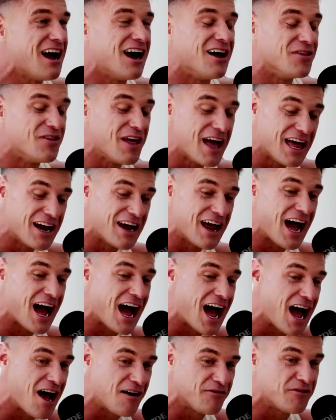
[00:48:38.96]
And mm-hmm. then
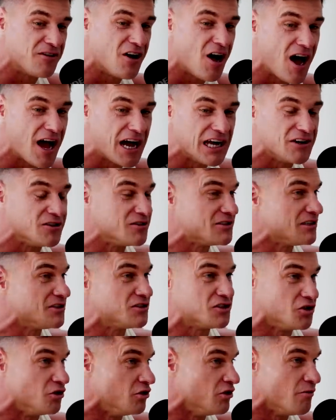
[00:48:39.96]
half nine until
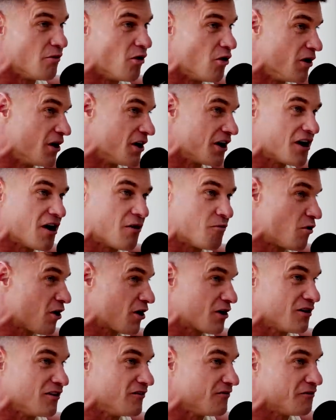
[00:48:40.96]
two in the morning, I'm
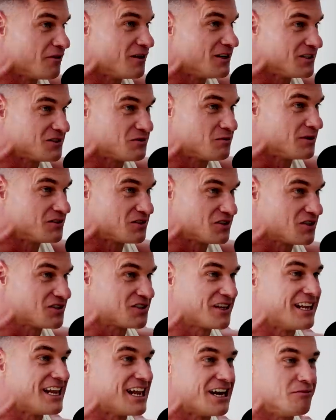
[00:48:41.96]
working on fitness business,
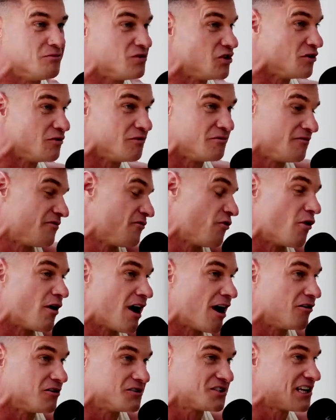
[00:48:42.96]
and then I'm doing four
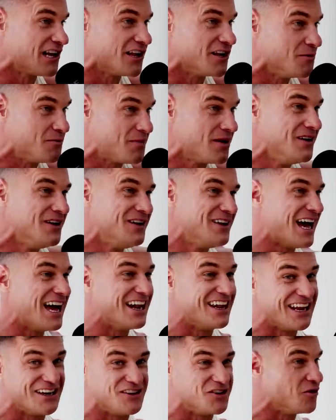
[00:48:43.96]
hours sleep and
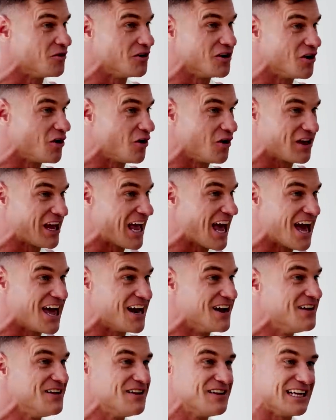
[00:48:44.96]
then doing it all
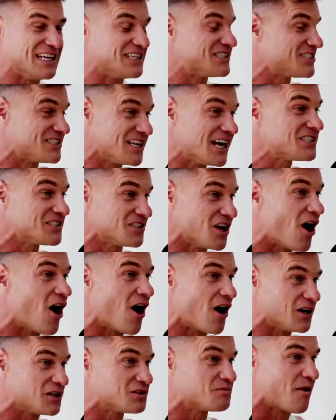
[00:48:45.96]
again. It's that's the
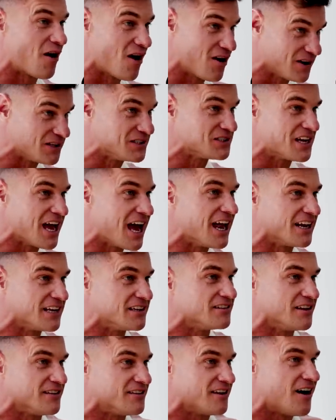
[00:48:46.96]
hardest part is getting yeah.
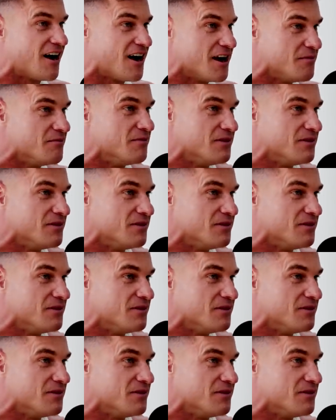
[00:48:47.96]
the time.